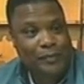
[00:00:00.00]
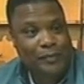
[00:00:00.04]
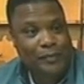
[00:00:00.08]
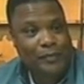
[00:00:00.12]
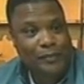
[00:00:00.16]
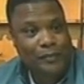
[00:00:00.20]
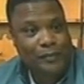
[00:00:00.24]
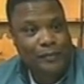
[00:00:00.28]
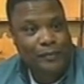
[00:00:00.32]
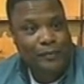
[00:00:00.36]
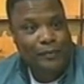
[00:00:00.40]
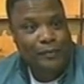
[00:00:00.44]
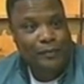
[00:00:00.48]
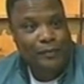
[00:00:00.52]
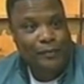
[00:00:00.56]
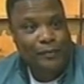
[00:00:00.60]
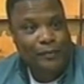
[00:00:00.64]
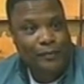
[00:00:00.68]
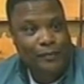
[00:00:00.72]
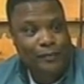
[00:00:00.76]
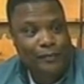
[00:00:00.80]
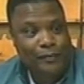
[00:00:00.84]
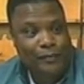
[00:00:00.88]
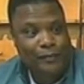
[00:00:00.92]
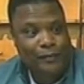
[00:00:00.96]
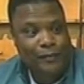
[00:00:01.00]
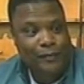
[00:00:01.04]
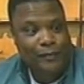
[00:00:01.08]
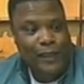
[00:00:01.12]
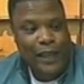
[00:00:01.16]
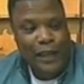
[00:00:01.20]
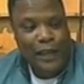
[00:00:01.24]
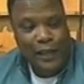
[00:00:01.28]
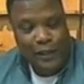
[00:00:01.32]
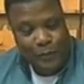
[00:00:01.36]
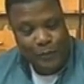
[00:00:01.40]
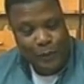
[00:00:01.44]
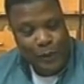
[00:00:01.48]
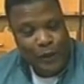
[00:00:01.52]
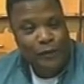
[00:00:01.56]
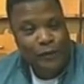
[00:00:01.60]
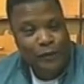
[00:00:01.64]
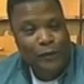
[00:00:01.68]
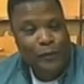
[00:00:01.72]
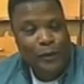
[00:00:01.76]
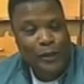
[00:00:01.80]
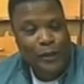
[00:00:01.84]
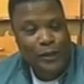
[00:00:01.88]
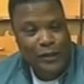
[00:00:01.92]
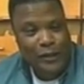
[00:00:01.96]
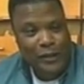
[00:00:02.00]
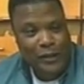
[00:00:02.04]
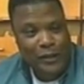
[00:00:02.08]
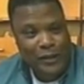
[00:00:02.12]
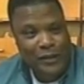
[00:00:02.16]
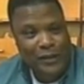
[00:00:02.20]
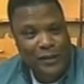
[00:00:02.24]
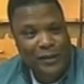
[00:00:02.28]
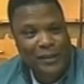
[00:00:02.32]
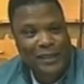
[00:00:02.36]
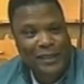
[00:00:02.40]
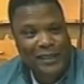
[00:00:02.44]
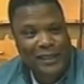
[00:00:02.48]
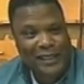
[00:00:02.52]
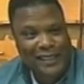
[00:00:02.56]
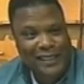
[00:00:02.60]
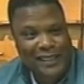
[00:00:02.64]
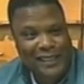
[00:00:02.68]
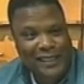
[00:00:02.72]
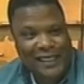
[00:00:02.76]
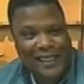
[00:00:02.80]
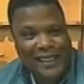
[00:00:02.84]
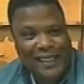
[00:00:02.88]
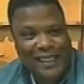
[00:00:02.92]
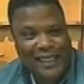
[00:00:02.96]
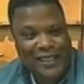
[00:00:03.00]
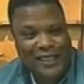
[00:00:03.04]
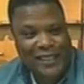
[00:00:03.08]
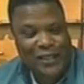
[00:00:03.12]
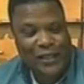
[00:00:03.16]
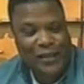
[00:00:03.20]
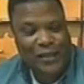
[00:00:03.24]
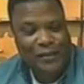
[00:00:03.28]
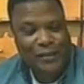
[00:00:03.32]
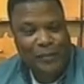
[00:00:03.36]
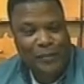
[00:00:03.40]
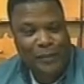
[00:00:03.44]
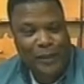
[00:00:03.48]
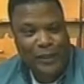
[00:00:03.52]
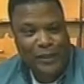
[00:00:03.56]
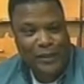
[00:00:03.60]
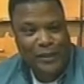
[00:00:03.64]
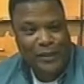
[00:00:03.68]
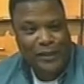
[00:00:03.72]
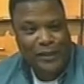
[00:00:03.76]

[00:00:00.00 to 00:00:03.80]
Good for business, though. It is good for business. It is good for